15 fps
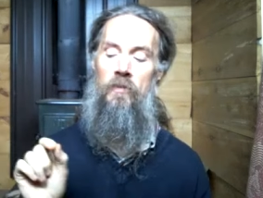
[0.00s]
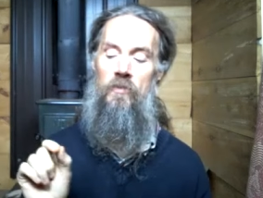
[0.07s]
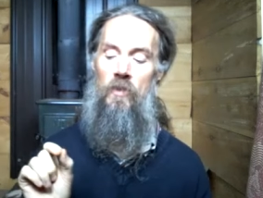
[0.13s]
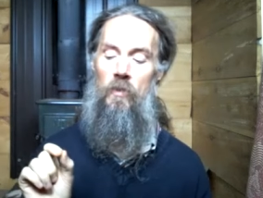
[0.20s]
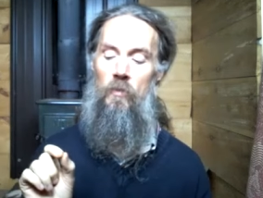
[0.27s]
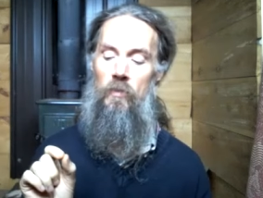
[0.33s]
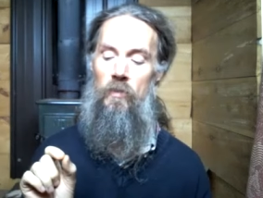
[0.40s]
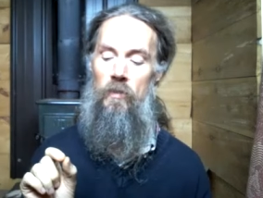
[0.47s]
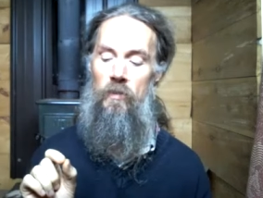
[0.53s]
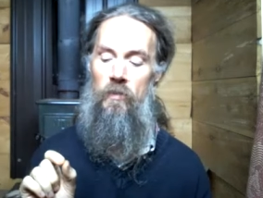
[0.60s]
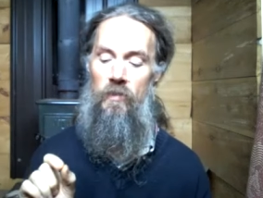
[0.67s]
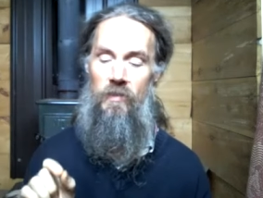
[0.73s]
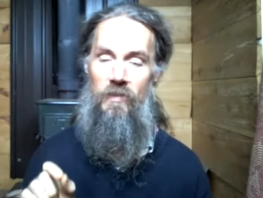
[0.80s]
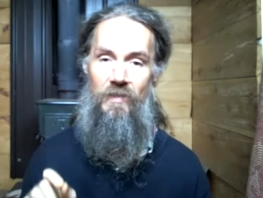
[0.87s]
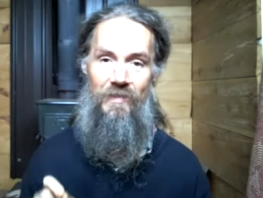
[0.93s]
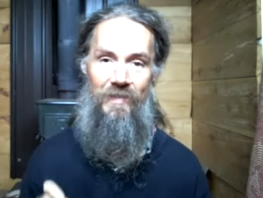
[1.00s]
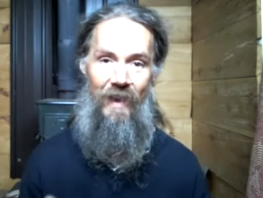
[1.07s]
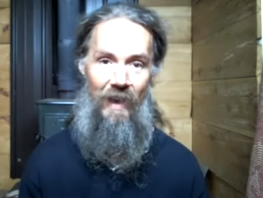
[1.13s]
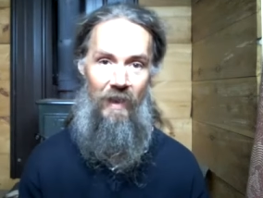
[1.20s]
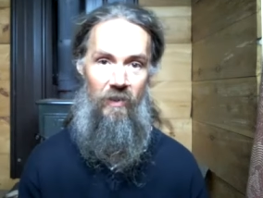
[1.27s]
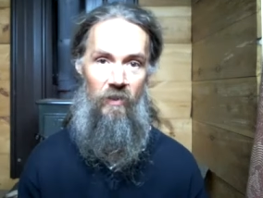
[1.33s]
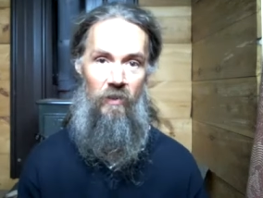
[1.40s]
So the
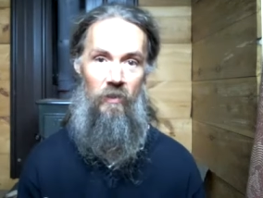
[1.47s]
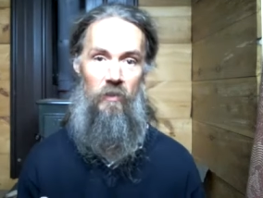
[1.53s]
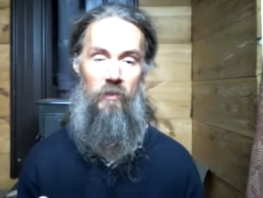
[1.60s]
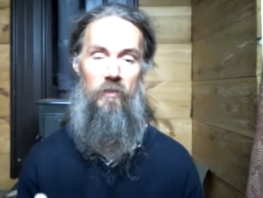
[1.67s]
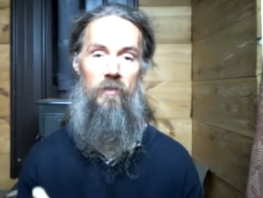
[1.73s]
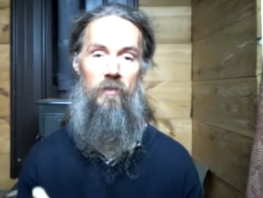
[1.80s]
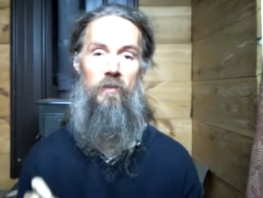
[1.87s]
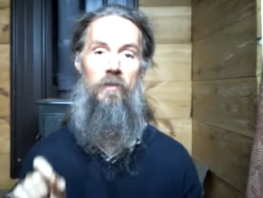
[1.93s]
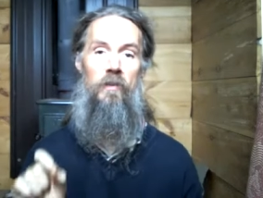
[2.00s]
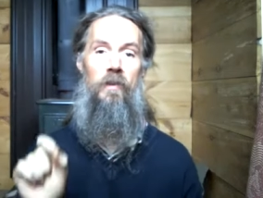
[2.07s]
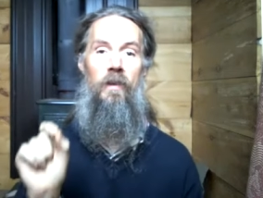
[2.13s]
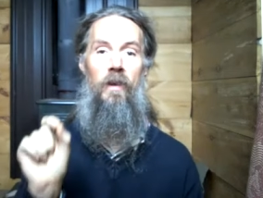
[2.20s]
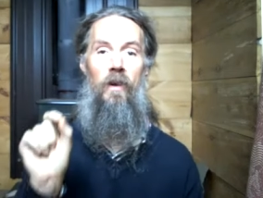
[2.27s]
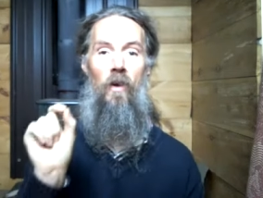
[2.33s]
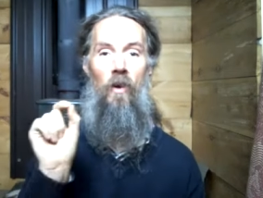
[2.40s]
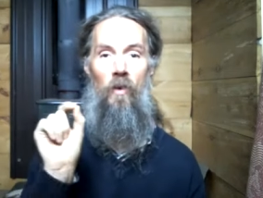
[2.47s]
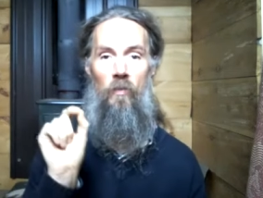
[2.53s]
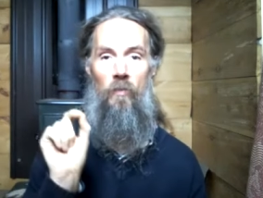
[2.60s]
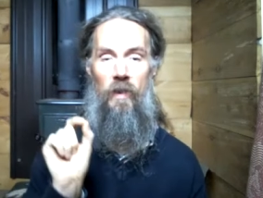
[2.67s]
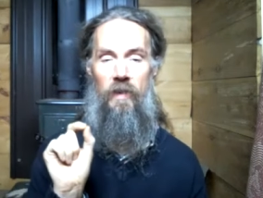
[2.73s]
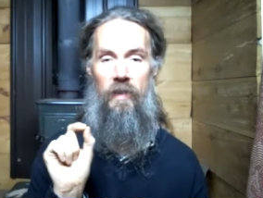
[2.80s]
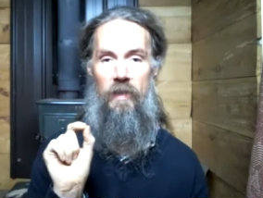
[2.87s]
desire
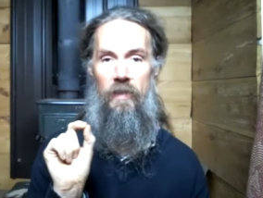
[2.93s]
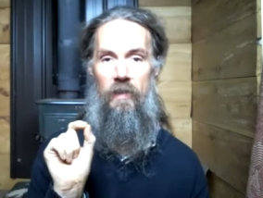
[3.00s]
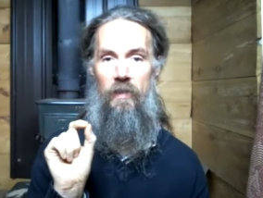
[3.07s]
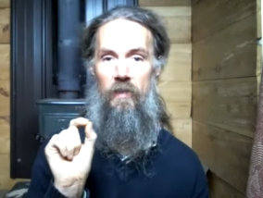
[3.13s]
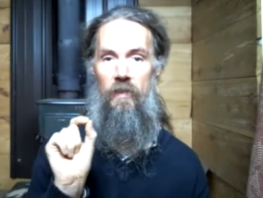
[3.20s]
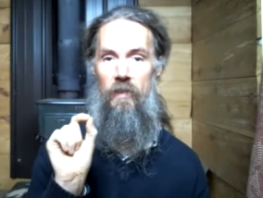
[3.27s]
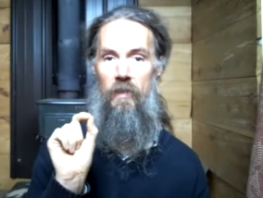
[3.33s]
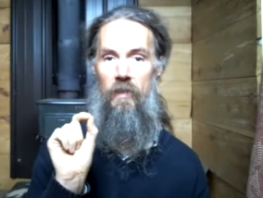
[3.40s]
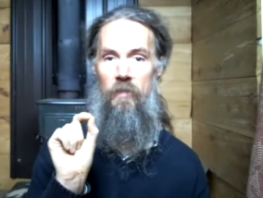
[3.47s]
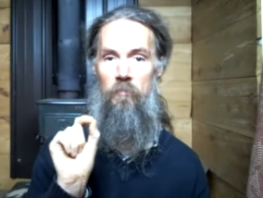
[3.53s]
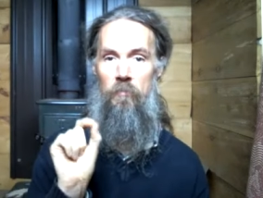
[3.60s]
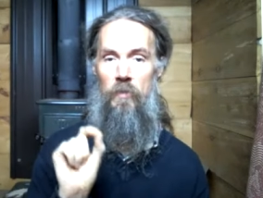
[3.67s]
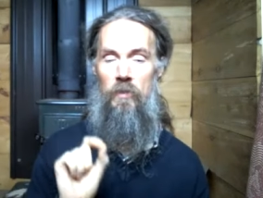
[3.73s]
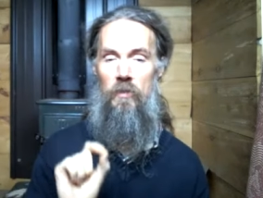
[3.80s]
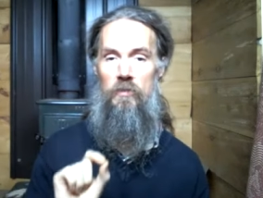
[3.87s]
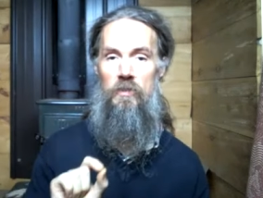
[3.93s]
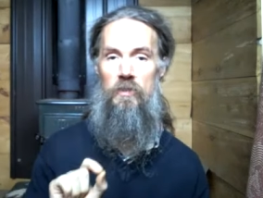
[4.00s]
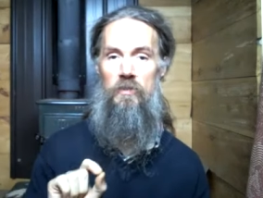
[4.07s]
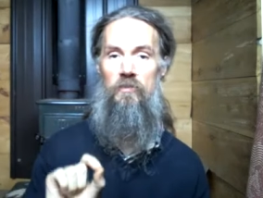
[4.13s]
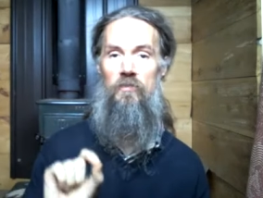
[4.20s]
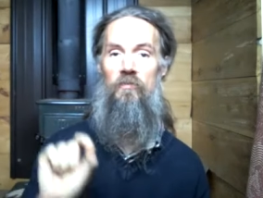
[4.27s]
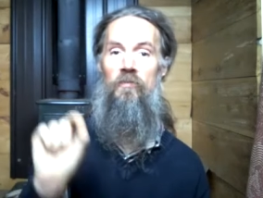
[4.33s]
already
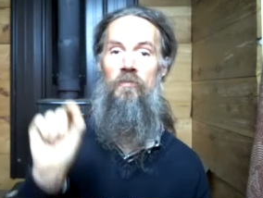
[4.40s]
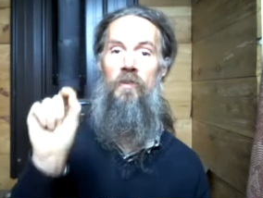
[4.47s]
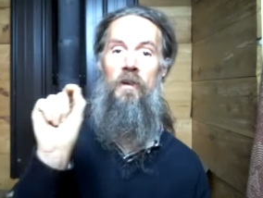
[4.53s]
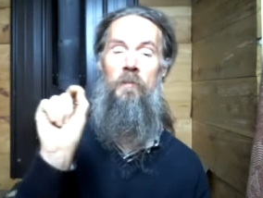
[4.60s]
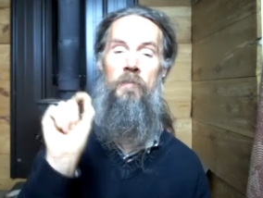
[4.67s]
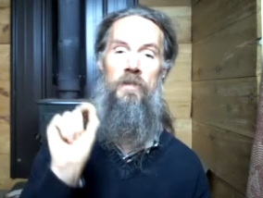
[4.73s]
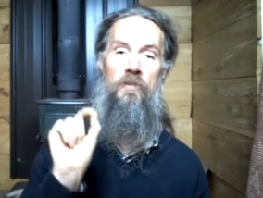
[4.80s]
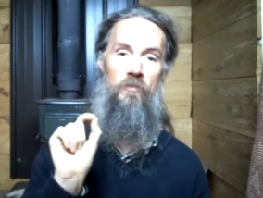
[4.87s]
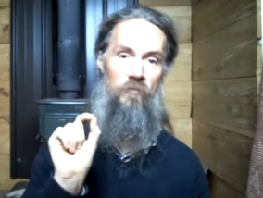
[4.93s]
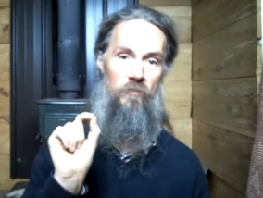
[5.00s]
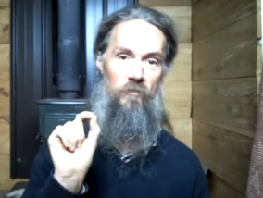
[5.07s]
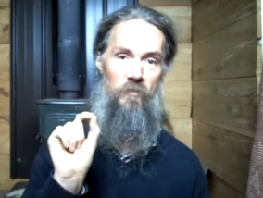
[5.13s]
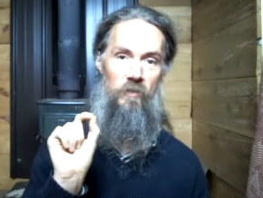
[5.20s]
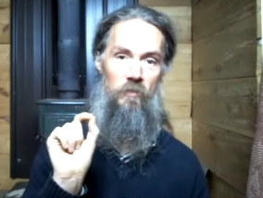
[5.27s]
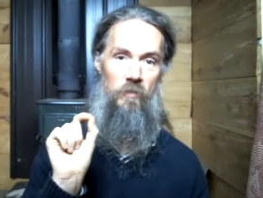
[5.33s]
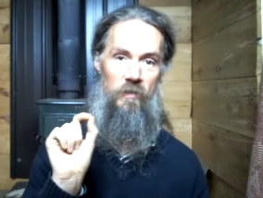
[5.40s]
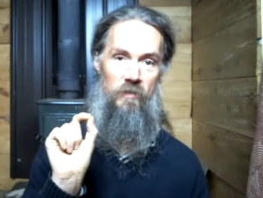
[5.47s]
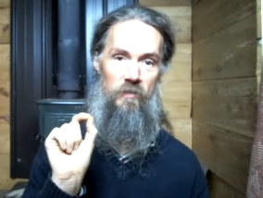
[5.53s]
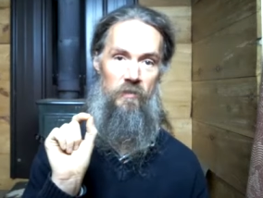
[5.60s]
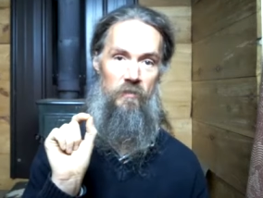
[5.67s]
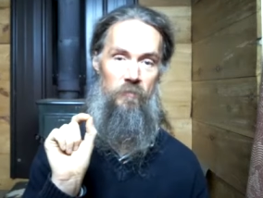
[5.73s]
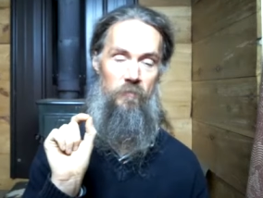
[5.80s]
emerges from its
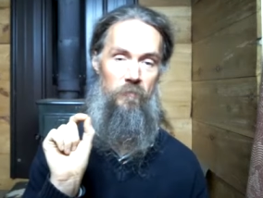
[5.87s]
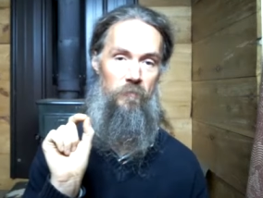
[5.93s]
fulfillment.